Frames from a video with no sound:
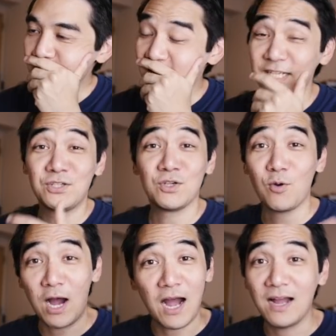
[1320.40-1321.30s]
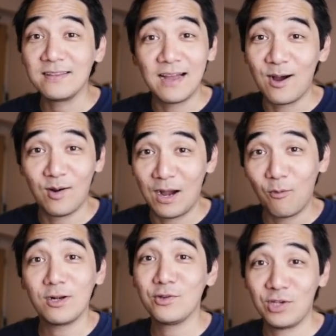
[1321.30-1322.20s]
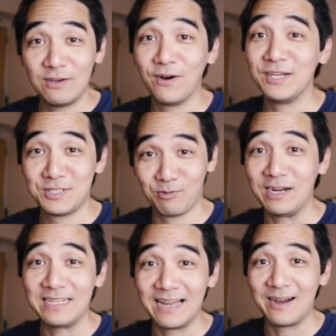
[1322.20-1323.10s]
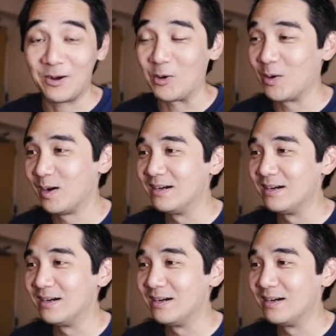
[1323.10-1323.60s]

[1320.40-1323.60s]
It's so hot now. I want a shave ice right now.